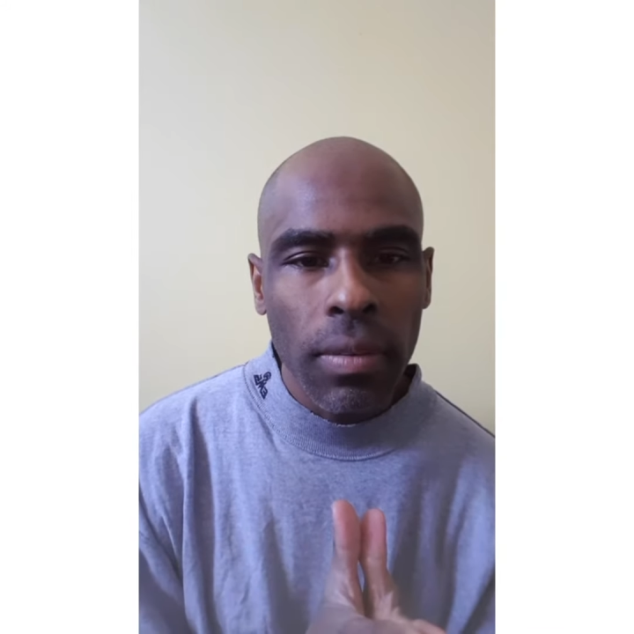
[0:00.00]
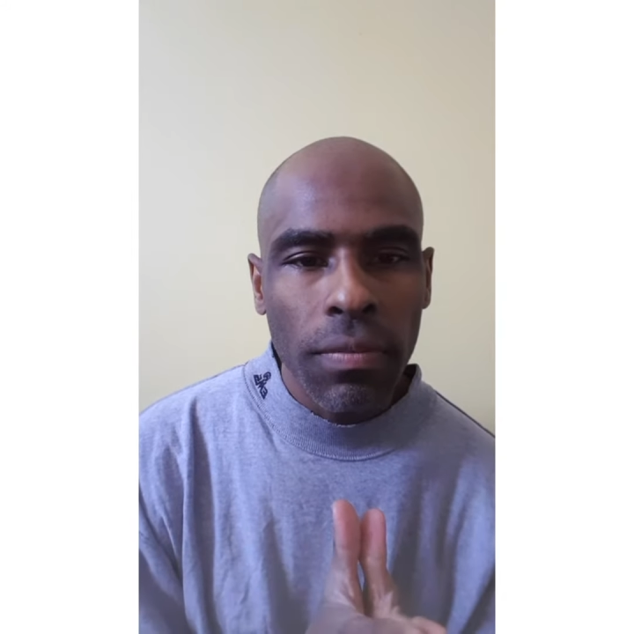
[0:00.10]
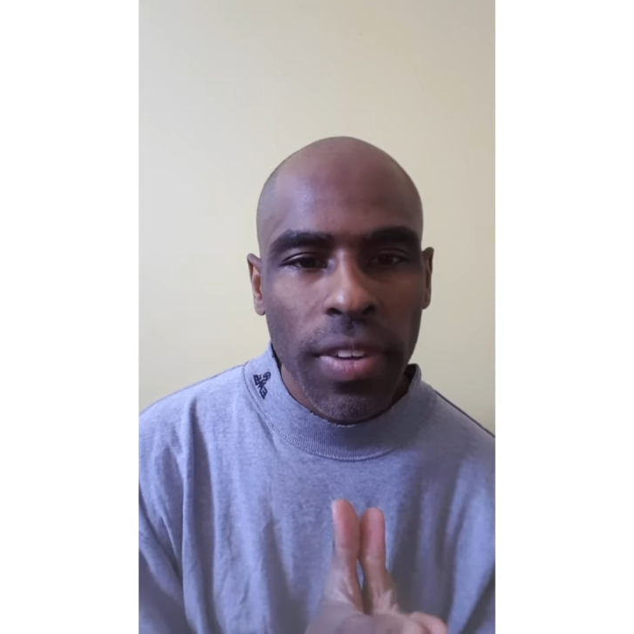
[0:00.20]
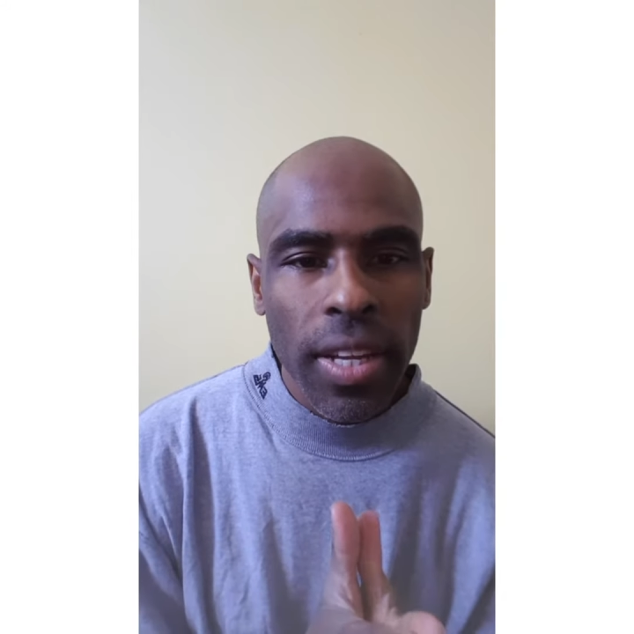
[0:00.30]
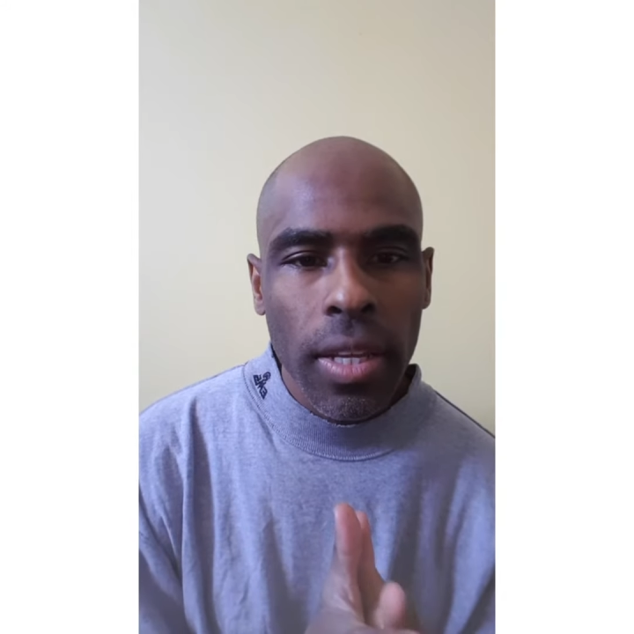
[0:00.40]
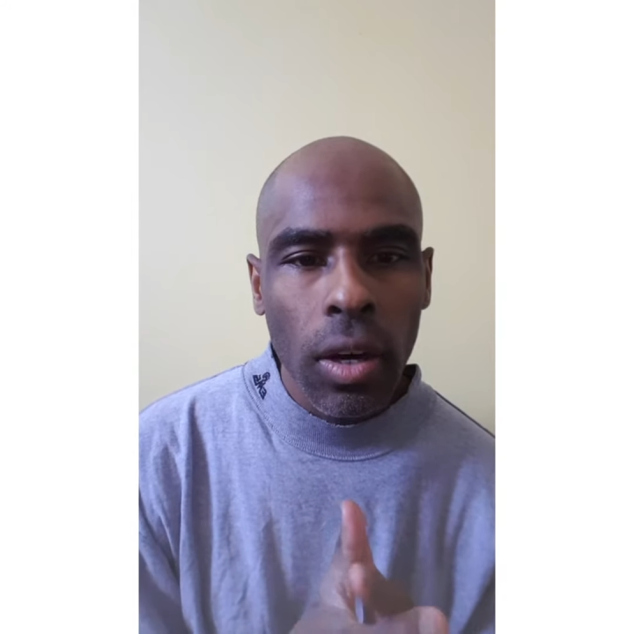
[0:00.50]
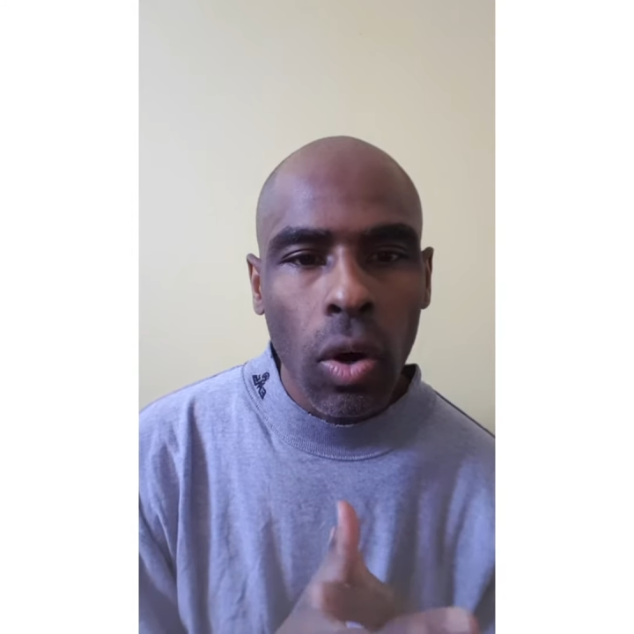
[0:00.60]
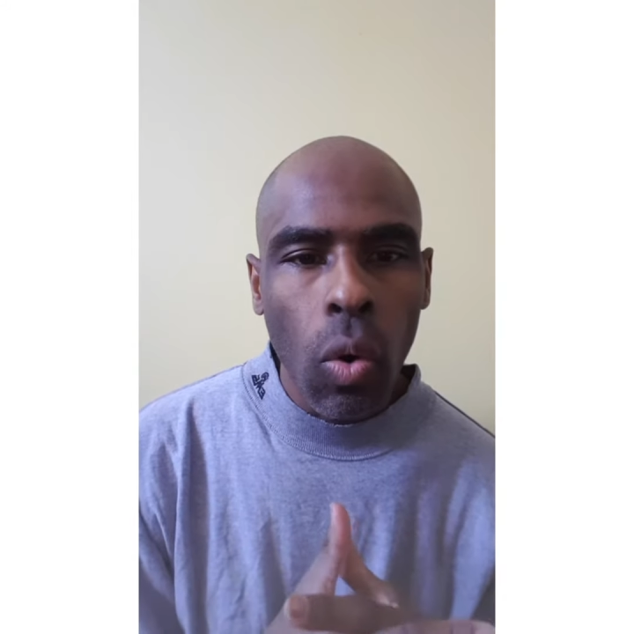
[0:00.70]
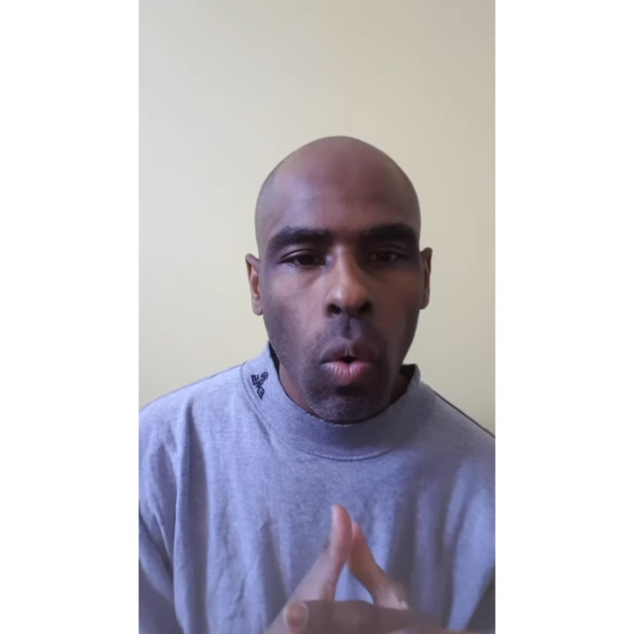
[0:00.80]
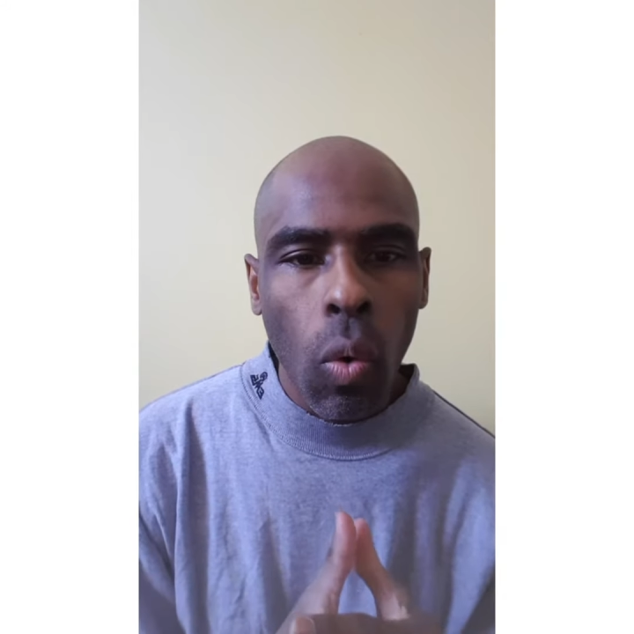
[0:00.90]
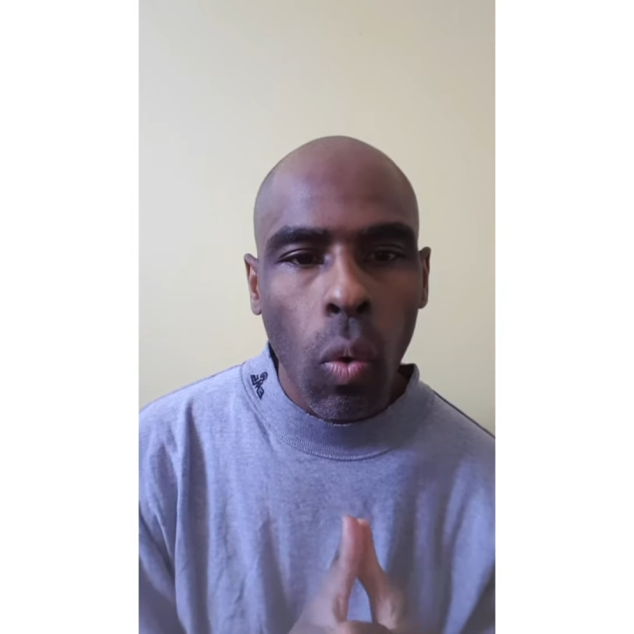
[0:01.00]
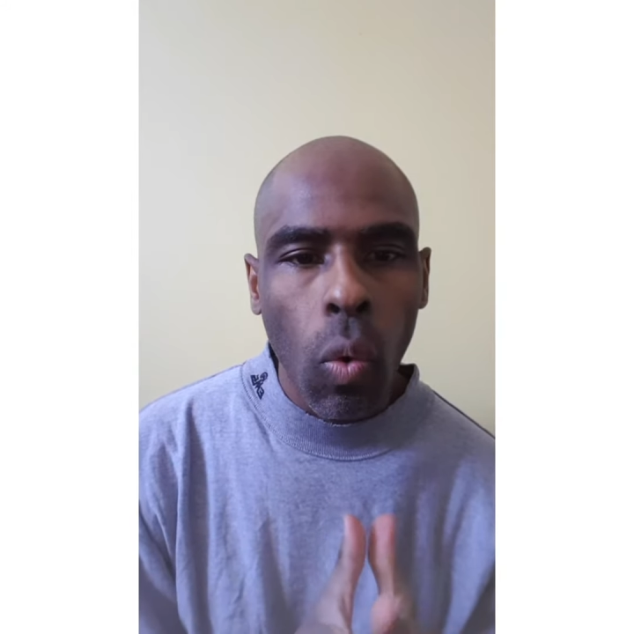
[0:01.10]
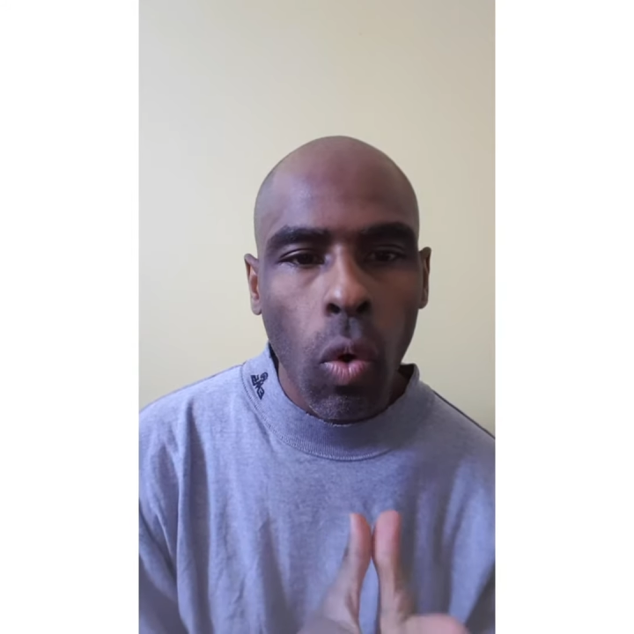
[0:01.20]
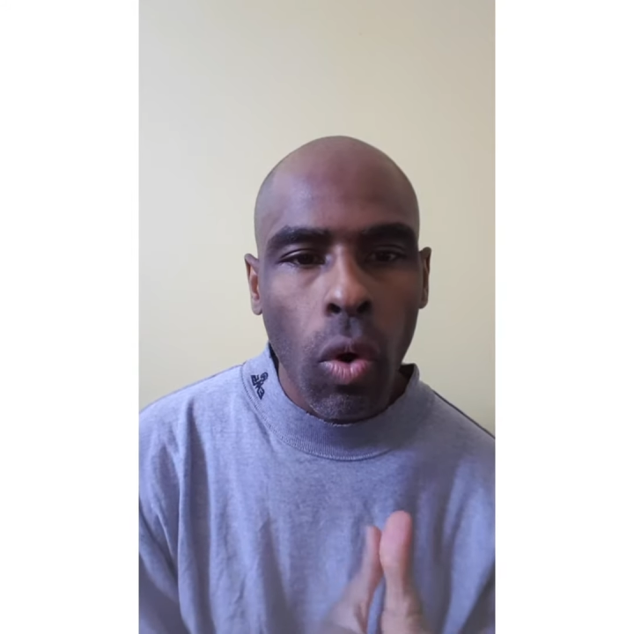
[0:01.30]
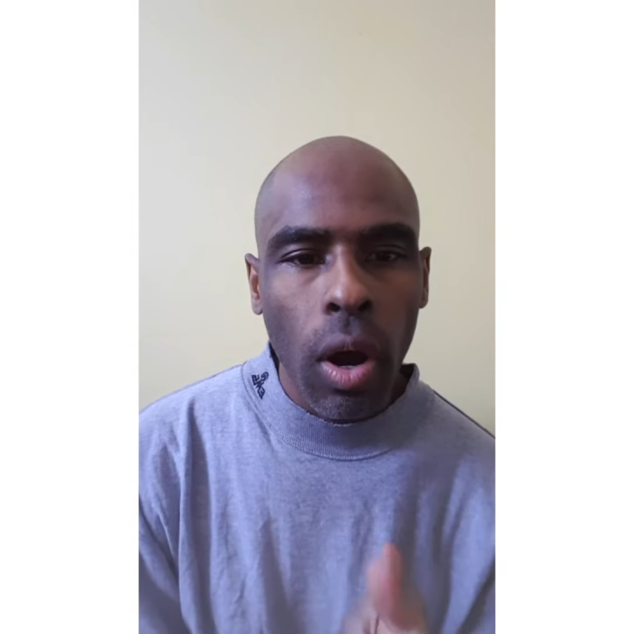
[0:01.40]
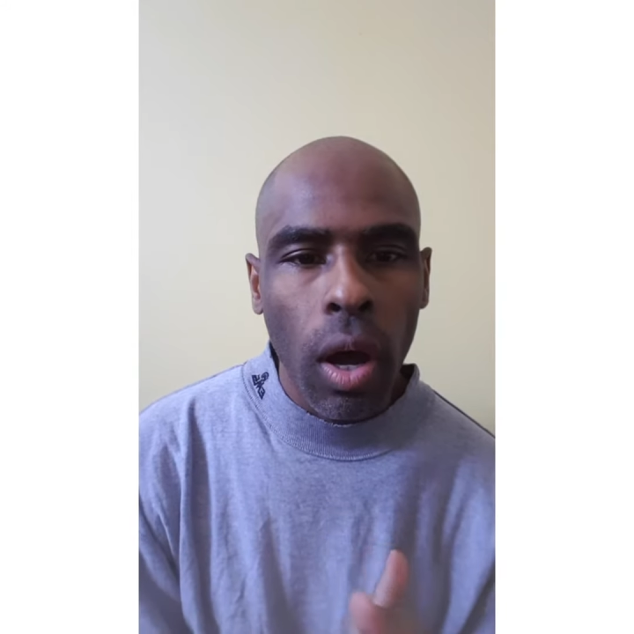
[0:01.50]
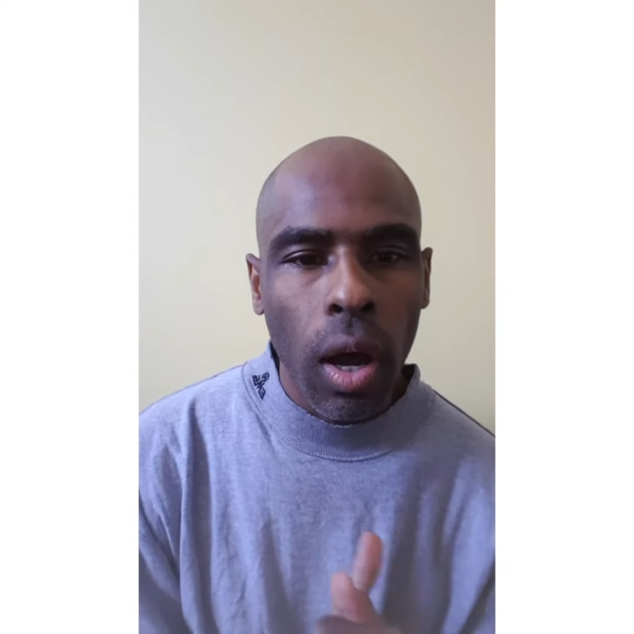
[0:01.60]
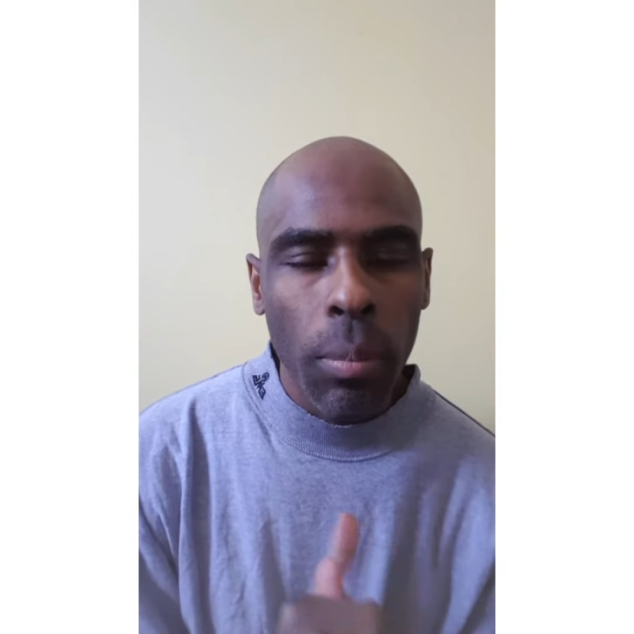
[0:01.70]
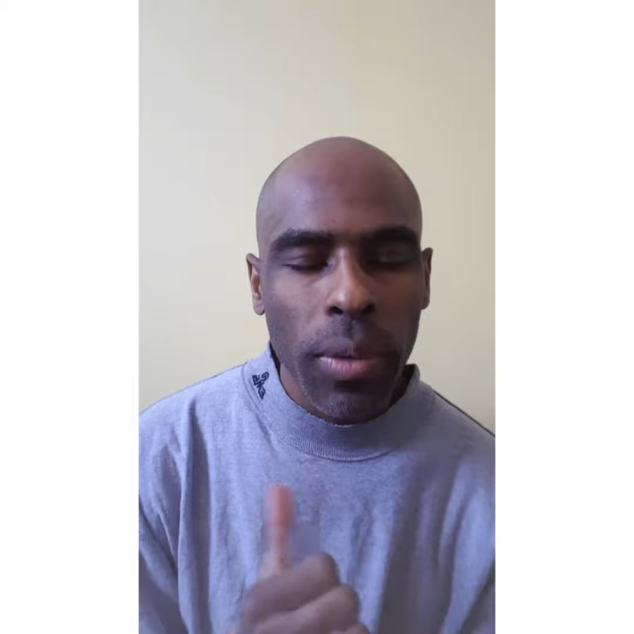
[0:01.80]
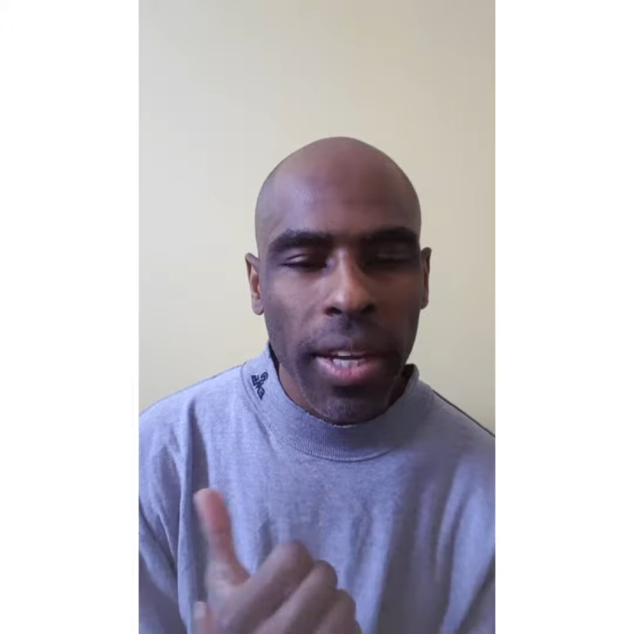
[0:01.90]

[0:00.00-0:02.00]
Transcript: video or um,